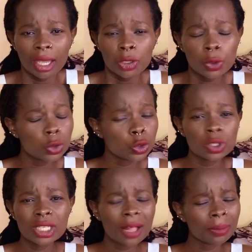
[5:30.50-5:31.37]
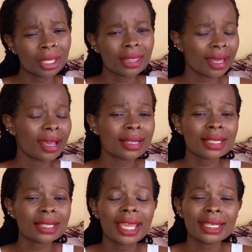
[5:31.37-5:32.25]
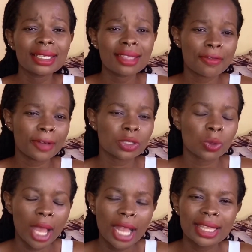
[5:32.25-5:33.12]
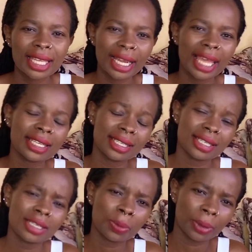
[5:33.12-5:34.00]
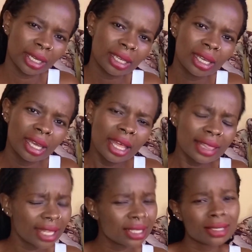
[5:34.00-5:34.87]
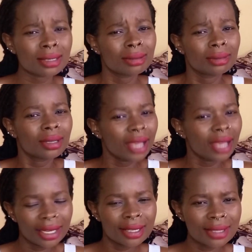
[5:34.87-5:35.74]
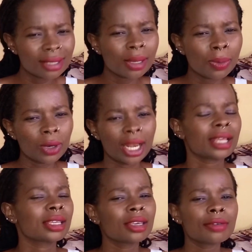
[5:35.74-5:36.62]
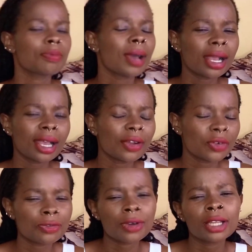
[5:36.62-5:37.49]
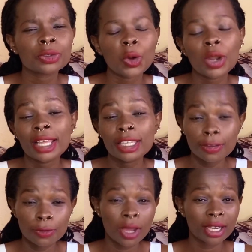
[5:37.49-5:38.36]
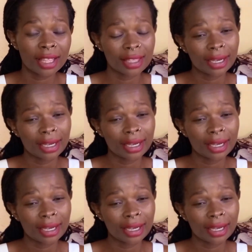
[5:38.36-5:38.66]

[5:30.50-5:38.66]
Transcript: You should tell me that I did the first work, the client didn't pay. That's understandable. Like, give back a refund, or like give you another